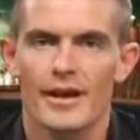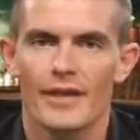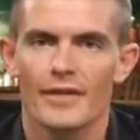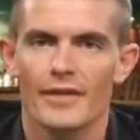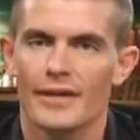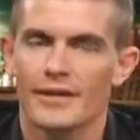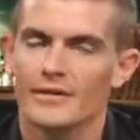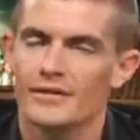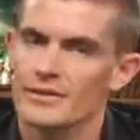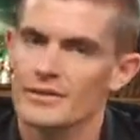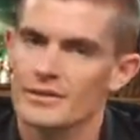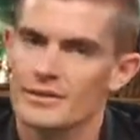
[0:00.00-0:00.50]
and
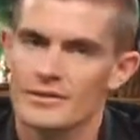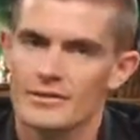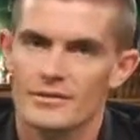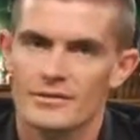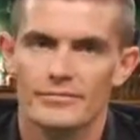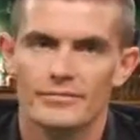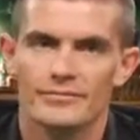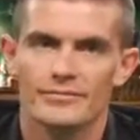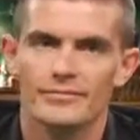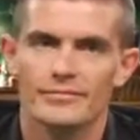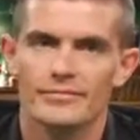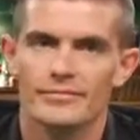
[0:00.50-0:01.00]
then just
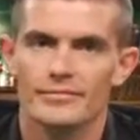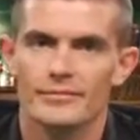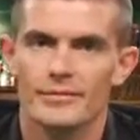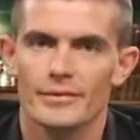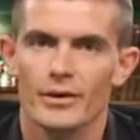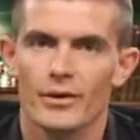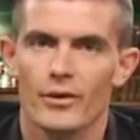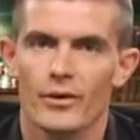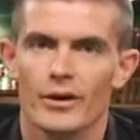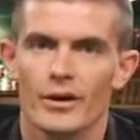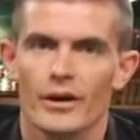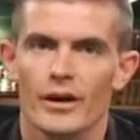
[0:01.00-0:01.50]

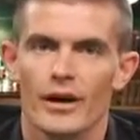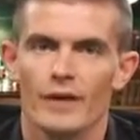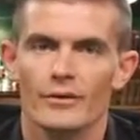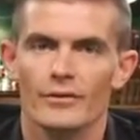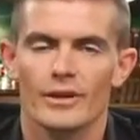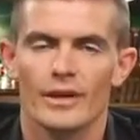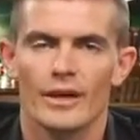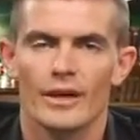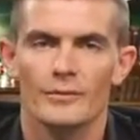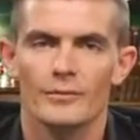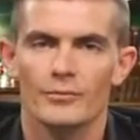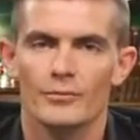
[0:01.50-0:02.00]
going
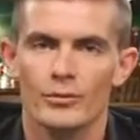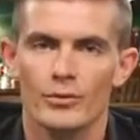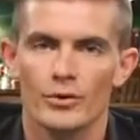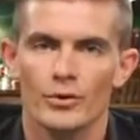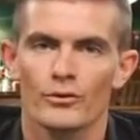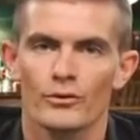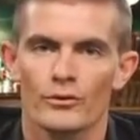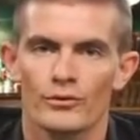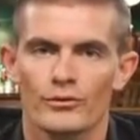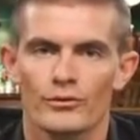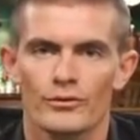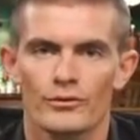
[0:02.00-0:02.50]
out like
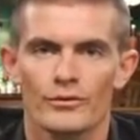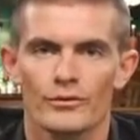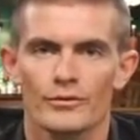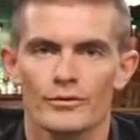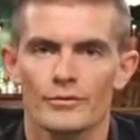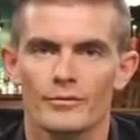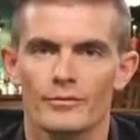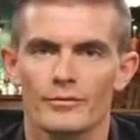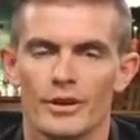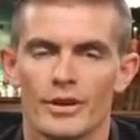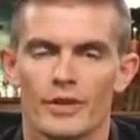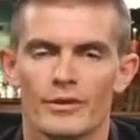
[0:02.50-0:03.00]
poof,
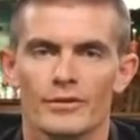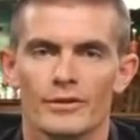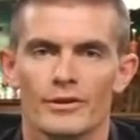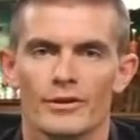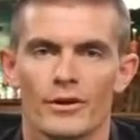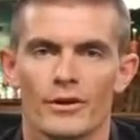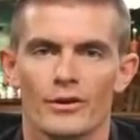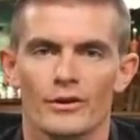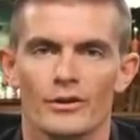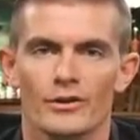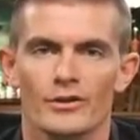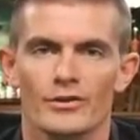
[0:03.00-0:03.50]

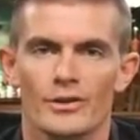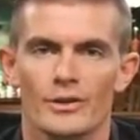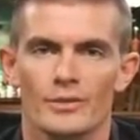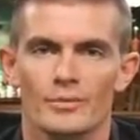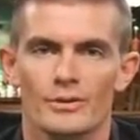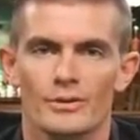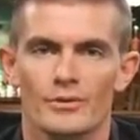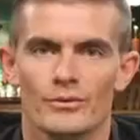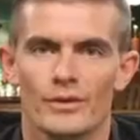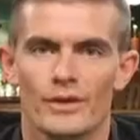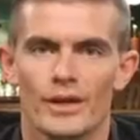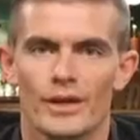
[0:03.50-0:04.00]
bluffing all your
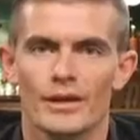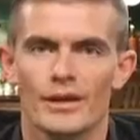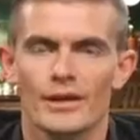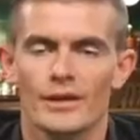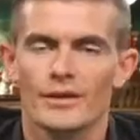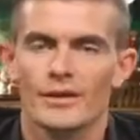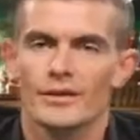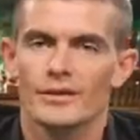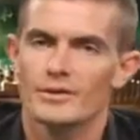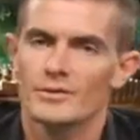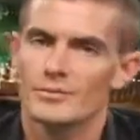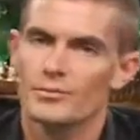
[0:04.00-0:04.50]
chips away.
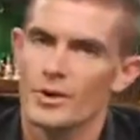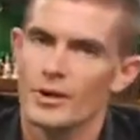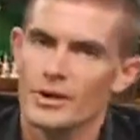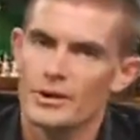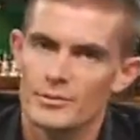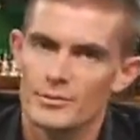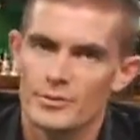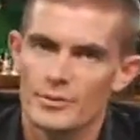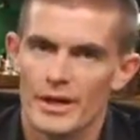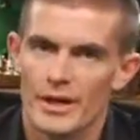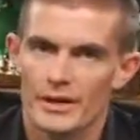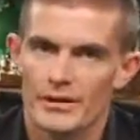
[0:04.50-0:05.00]
It's
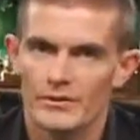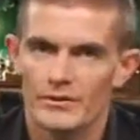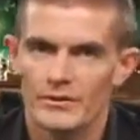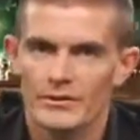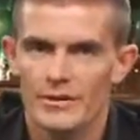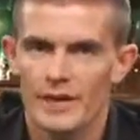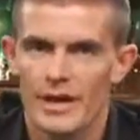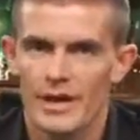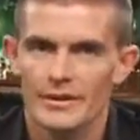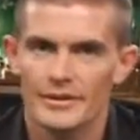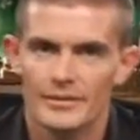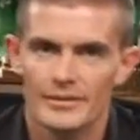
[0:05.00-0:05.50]
much better
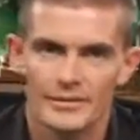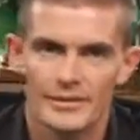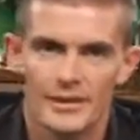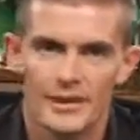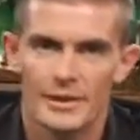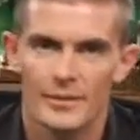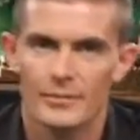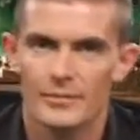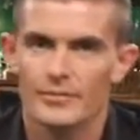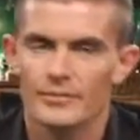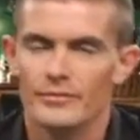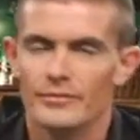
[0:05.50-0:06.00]
trying to
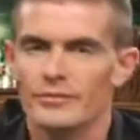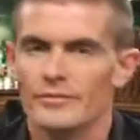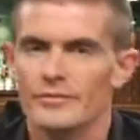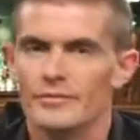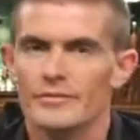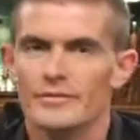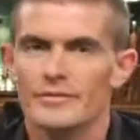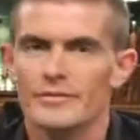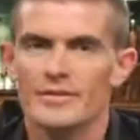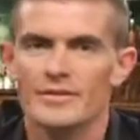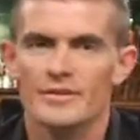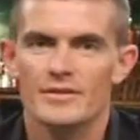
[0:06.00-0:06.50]
take
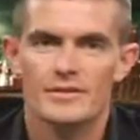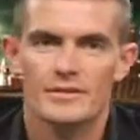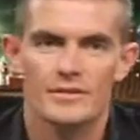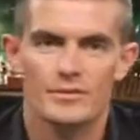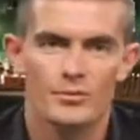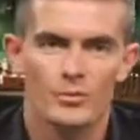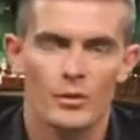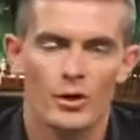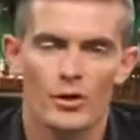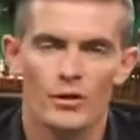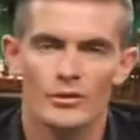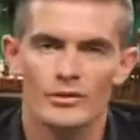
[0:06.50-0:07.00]

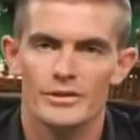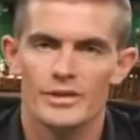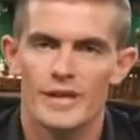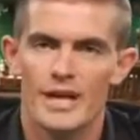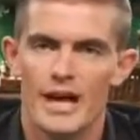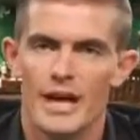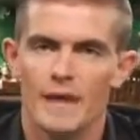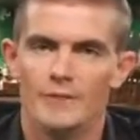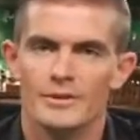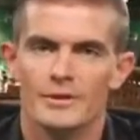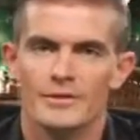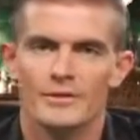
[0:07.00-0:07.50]
small
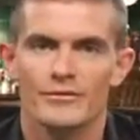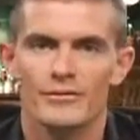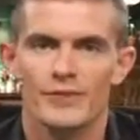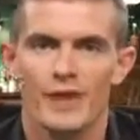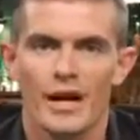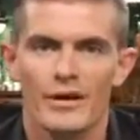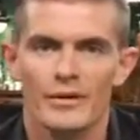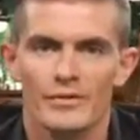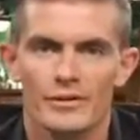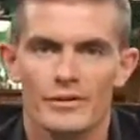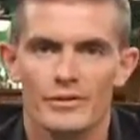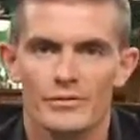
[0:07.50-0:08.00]
stabs at
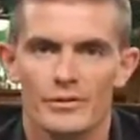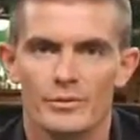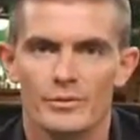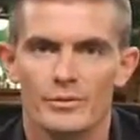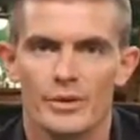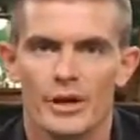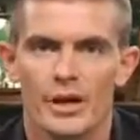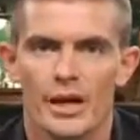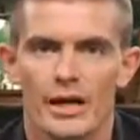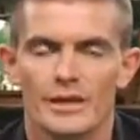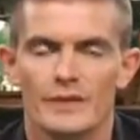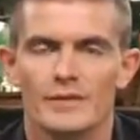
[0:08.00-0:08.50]
5
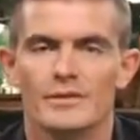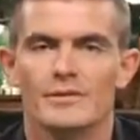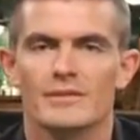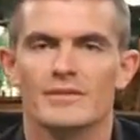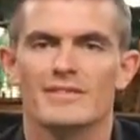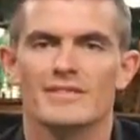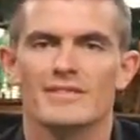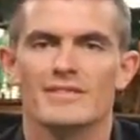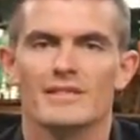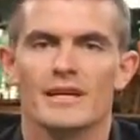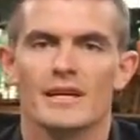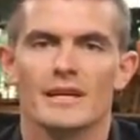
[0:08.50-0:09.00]
different pots
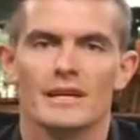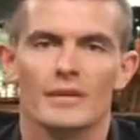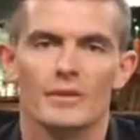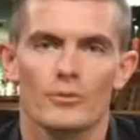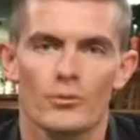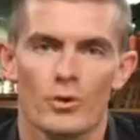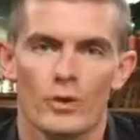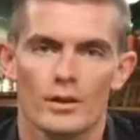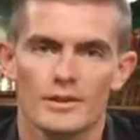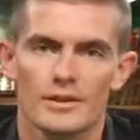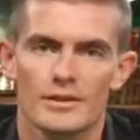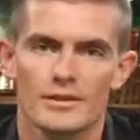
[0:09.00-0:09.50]
than
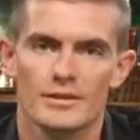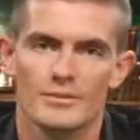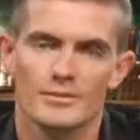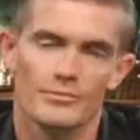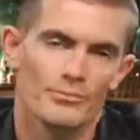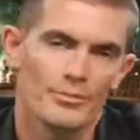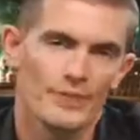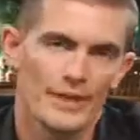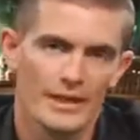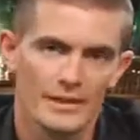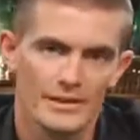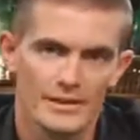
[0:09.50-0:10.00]
taking one
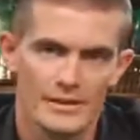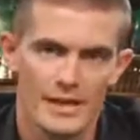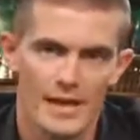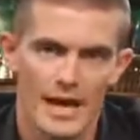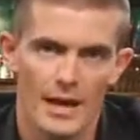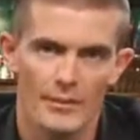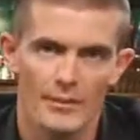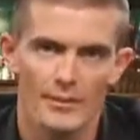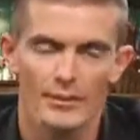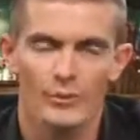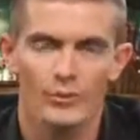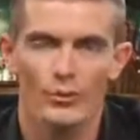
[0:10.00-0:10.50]
big
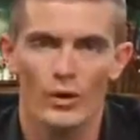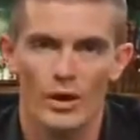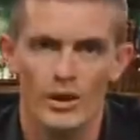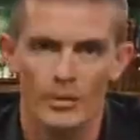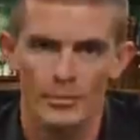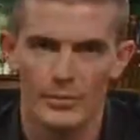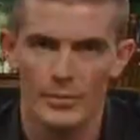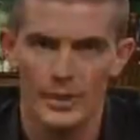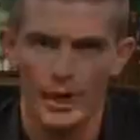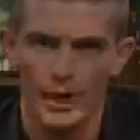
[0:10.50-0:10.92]
stab at 1